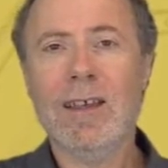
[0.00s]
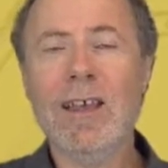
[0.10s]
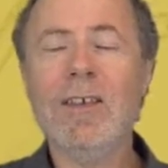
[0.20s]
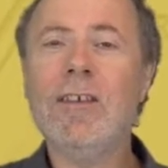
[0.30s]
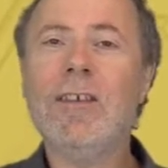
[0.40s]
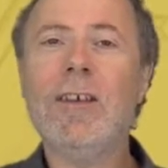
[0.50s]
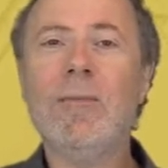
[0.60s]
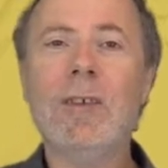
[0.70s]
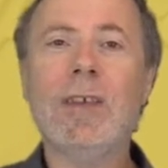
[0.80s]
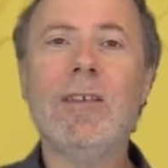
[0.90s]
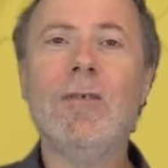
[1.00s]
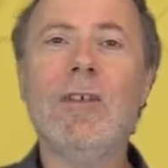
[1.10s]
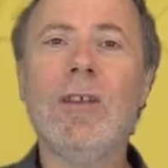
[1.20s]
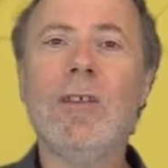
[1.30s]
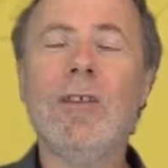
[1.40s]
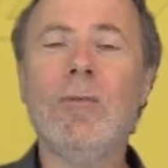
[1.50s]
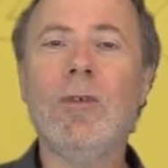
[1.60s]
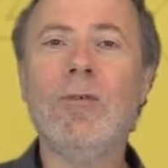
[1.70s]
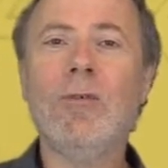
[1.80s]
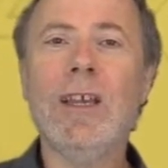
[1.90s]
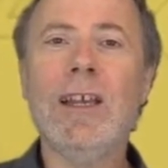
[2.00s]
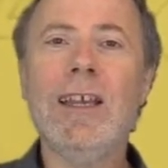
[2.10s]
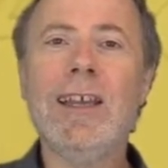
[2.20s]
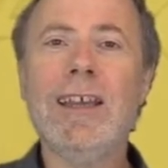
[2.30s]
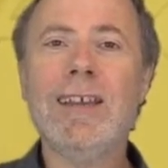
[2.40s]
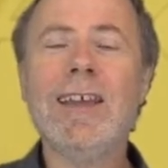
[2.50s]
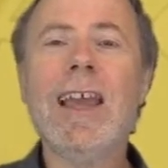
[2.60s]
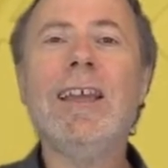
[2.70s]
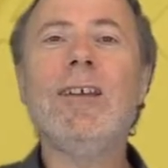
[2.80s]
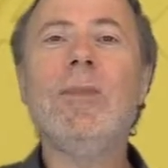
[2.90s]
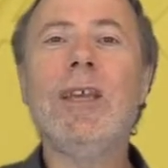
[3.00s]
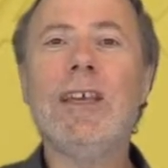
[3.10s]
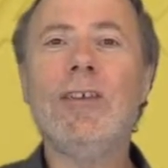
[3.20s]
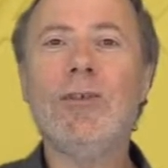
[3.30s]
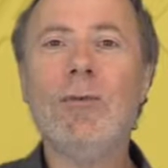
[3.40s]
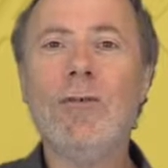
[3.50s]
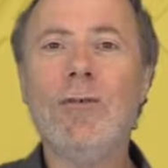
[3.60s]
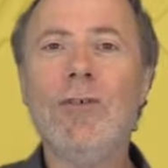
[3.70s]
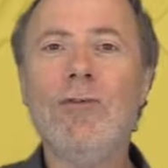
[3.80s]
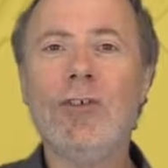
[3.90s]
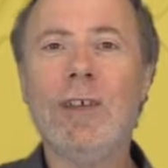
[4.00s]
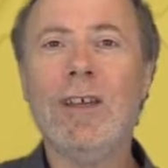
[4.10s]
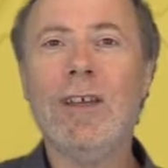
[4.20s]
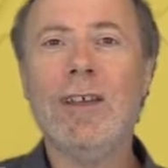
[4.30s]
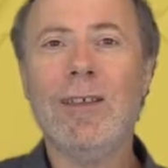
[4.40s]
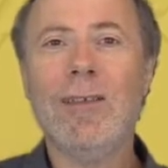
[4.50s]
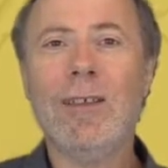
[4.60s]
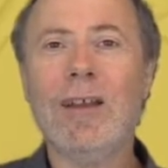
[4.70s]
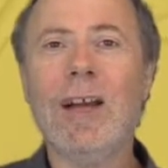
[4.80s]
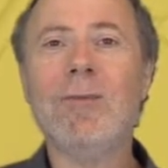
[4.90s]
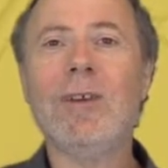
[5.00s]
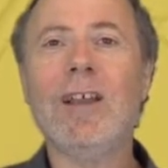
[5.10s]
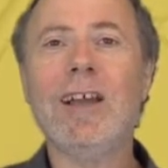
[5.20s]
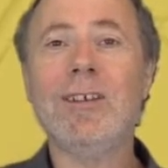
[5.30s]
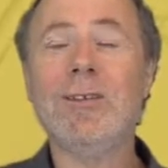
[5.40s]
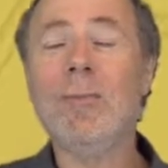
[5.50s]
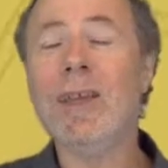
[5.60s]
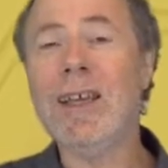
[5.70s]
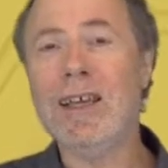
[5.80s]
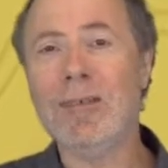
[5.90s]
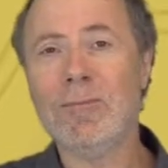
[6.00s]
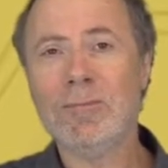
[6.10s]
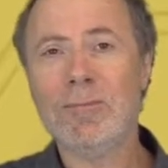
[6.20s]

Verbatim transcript: Is this something that, that will really take me into a future that I would like to be in?